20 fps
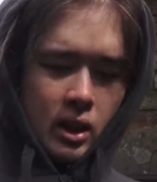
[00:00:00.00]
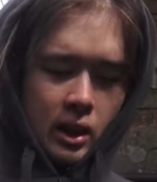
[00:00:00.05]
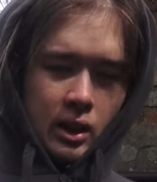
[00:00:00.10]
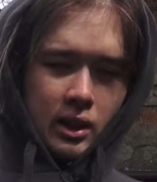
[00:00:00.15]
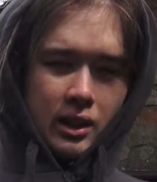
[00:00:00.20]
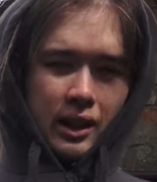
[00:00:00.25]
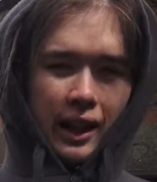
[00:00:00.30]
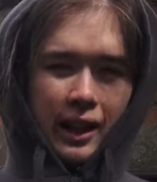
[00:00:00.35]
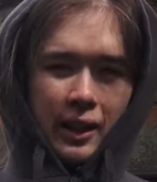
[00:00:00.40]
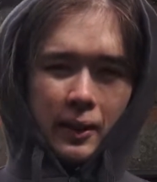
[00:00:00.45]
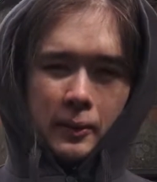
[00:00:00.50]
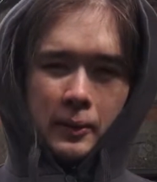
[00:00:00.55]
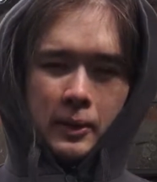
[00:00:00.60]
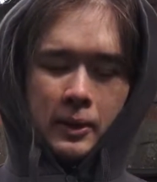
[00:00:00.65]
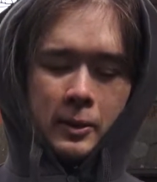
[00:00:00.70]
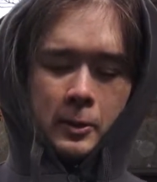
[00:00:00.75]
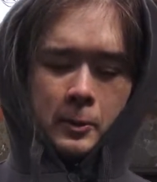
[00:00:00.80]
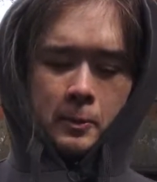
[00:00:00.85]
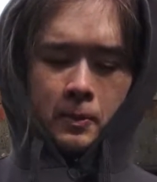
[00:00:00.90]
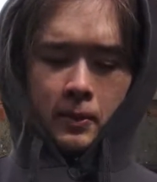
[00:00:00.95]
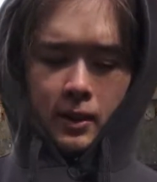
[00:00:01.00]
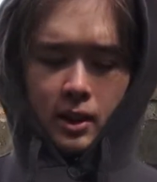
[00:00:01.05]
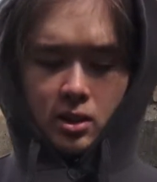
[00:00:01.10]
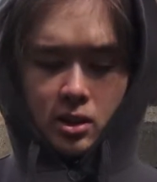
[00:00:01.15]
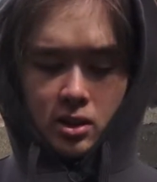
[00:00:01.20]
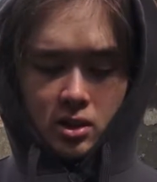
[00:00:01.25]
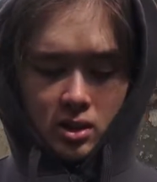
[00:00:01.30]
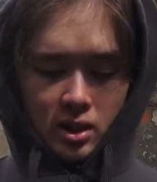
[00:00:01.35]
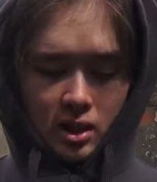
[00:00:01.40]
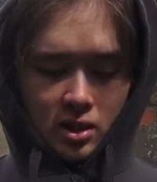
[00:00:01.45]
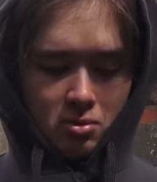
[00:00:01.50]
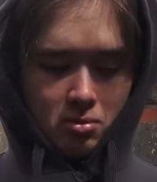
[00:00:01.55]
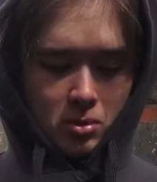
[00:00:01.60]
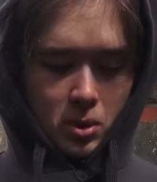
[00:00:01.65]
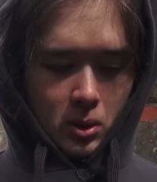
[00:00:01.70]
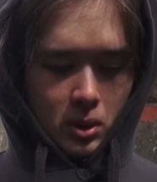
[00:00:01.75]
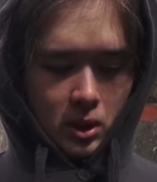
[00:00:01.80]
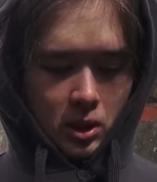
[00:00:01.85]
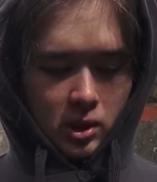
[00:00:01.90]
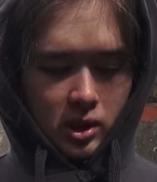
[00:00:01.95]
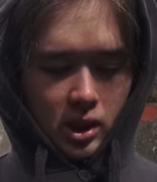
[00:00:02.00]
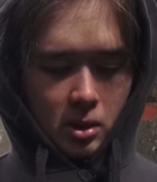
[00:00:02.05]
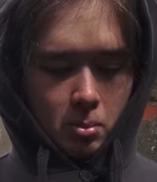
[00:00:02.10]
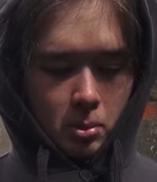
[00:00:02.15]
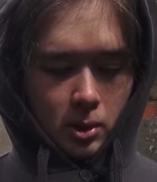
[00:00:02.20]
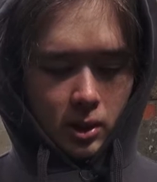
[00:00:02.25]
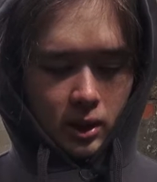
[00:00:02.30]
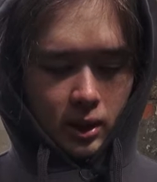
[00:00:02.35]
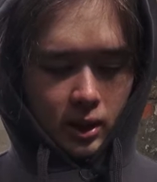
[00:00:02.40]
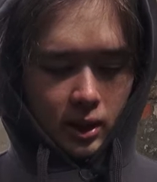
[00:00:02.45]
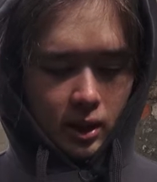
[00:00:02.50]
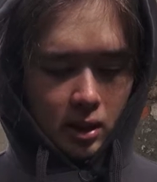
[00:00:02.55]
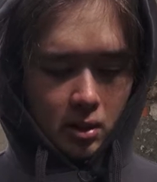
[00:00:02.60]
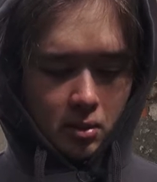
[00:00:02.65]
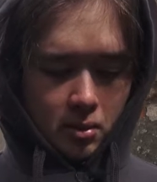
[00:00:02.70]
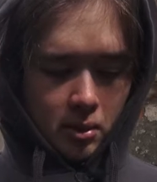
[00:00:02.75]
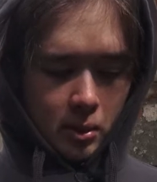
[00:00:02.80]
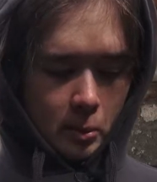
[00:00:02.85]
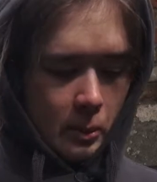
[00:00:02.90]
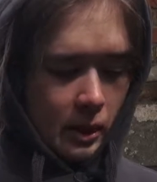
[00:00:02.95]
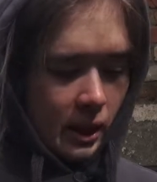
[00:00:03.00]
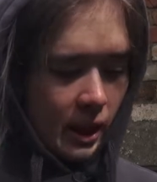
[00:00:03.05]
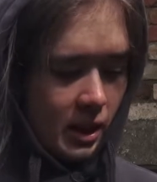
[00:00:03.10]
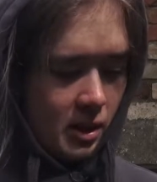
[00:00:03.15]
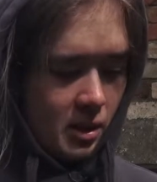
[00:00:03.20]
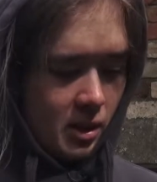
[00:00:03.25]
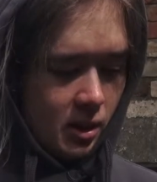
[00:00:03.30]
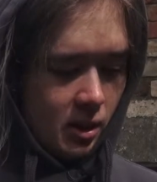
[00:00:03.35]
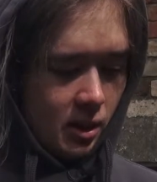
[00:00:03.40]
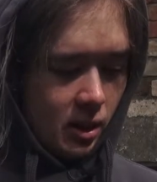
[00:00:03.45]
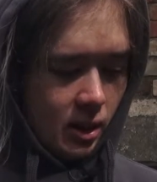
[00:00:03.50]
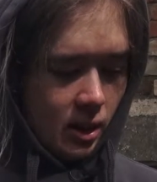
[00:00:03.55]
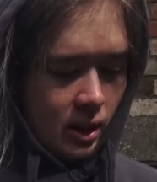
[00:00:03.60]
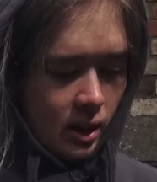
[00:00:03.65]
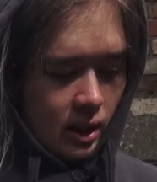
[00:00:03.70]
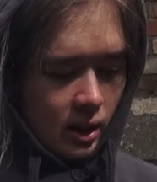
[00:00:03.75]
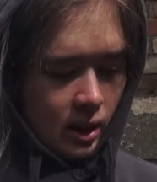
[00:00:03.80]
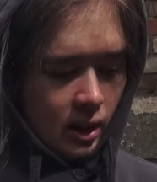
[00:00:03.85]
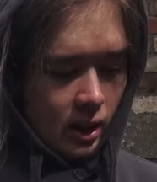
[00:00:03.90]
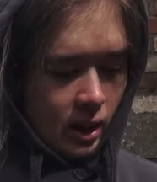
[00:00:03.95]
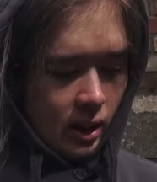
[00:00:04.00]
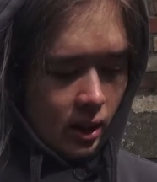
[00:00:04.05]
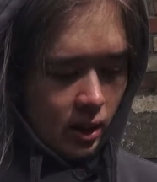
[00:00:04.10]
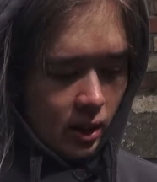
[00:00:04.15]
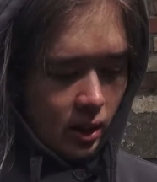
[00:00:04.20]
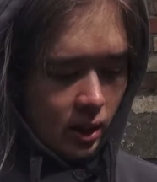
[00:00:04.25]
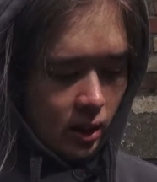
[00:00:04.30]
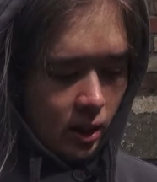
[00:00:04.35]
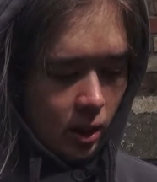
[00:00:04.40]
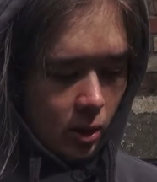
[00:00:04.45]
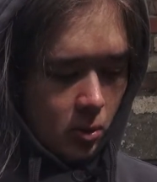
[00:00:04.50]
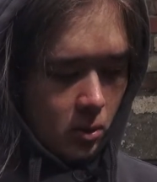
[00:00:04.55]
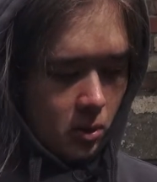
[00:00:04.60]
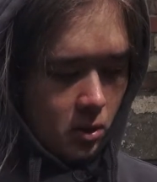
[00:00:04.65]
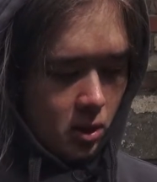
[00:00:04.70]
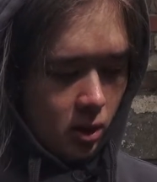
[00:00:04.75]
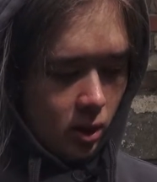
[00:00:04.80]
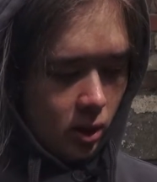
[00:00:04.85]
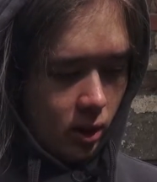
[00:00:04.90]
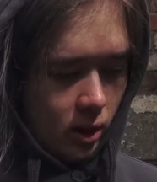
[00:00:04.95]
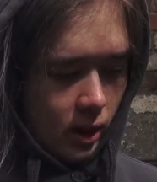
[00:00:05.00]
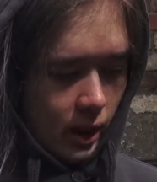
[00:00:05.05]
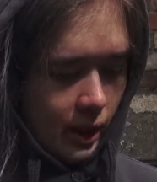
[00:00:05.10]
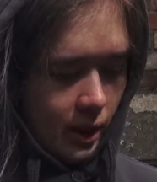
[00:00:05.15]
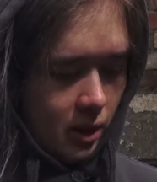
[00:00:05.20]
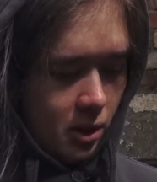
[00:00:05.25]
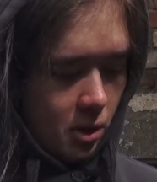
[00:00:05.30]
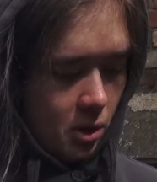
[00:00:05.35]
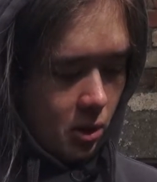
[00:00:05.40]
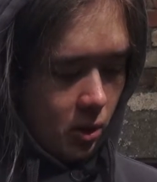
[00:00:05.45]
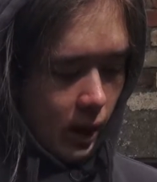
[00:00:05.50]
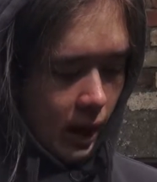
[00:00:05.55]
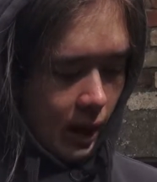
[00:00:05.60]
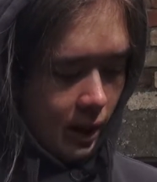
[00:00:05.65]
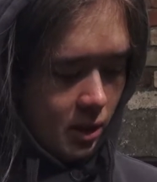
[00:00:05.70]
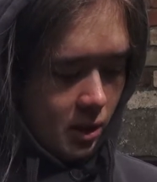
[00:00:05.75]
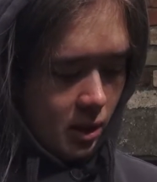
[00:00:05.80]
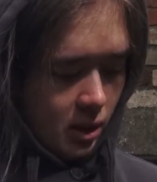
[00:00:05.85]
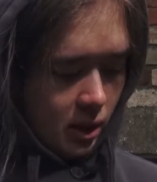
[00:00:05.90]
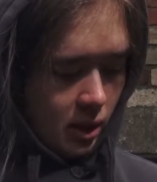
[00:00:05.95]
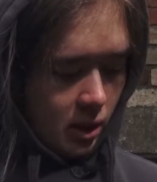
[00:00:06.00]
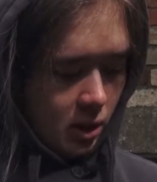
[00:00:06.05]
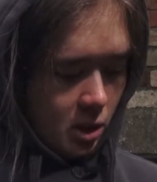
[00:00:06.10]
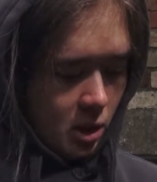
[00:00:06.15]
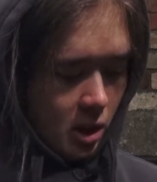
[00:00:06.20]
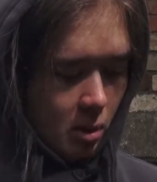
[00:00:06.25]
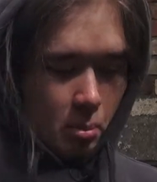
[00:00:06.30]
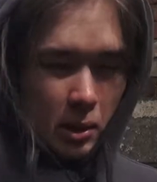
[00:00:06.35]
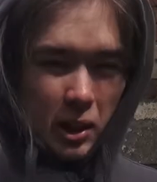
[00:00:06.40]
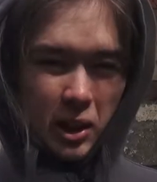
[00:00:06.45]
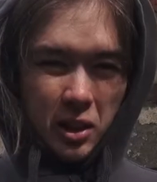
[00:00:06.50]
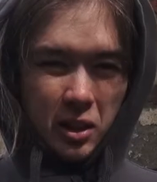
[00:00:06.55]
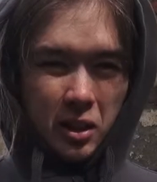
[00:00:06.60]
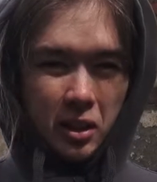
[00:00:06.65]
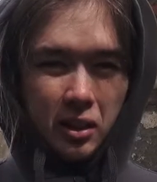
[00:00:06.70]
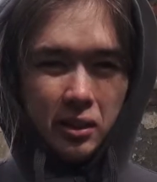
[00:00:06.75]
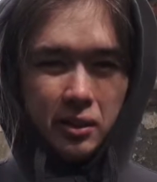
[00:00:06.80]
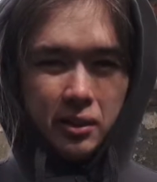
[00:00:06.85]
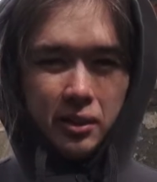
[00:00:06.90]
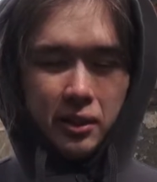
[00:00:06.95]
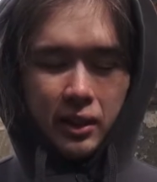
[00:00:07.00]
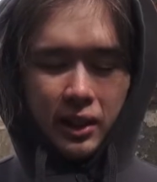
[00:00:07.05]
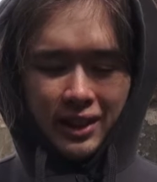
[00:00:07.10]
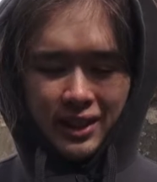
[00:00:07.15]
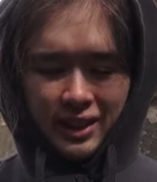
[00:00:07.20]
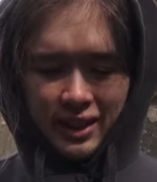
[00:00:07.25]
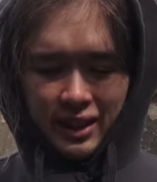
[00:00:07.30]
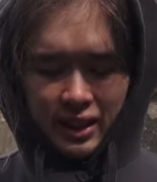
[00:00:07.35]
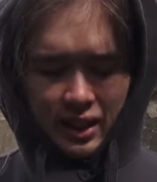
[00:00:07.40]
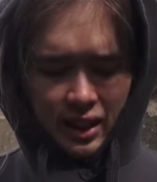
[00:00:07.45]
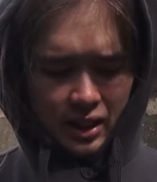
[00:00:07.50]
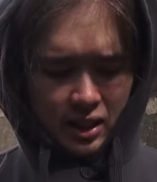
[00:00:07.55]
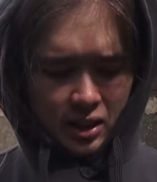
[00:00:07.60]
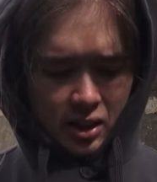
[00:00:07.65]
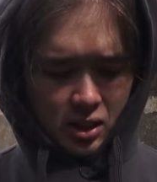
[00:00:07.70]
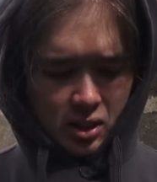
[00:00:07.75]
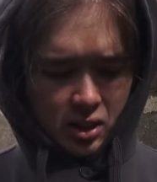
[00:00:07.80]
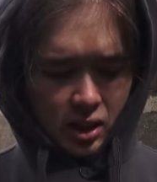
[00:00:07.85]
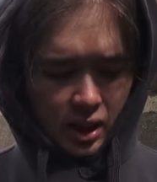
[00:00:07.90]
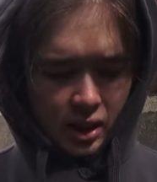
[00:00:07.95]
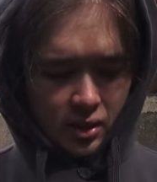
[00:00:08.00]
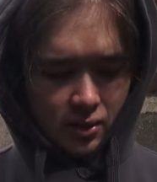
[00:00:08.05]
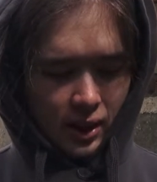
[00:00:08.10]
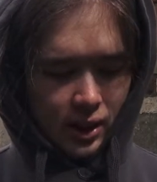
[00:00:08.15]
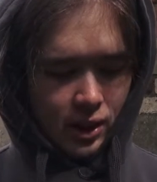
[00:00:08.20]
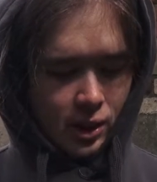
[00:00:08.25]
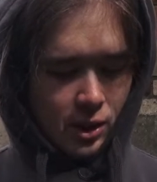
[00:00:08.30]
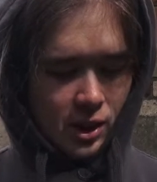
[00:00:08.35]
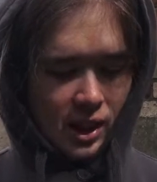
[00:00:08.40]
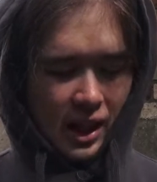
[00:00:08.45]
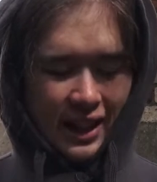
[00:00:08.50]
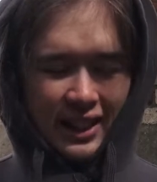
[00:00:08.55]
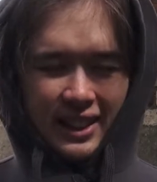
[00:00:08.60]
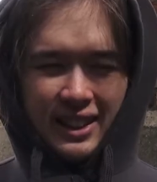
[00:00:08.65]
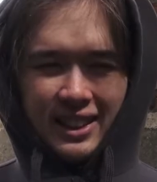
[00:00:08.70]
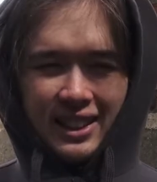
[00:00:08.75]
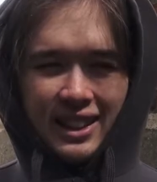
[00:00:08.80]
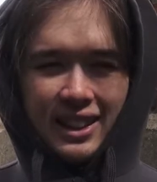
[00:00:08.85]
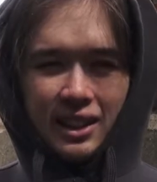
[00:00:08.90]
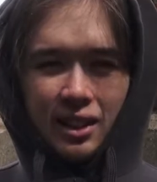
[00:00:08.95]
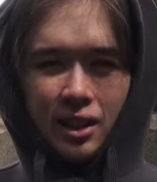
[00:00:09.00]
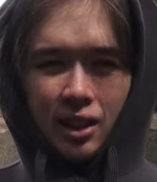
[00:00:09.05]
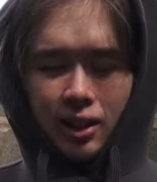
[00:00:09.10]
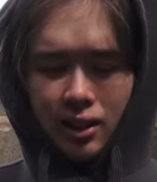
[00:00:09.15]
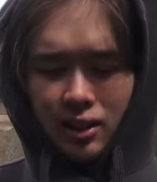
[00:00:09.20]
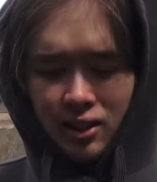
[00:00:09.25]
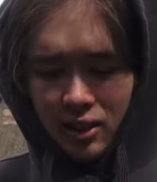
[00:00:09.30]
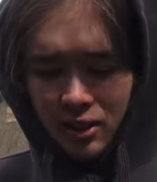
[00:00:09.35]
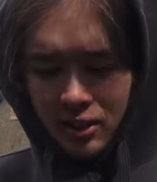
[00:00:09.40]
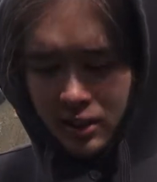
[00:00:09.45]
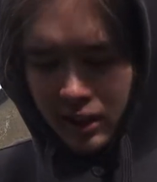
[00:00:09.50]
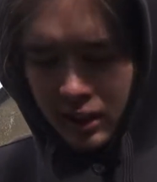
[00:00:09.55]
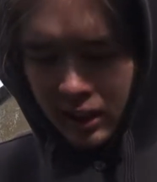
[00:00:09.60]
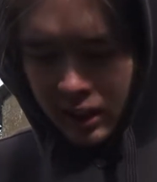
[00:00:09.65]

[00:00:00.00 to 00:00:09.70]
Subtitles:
Now this is the sort of cheap one I got in from Malaysia, and the coating's all like scratching and chipping off, and it's very shiny and hard.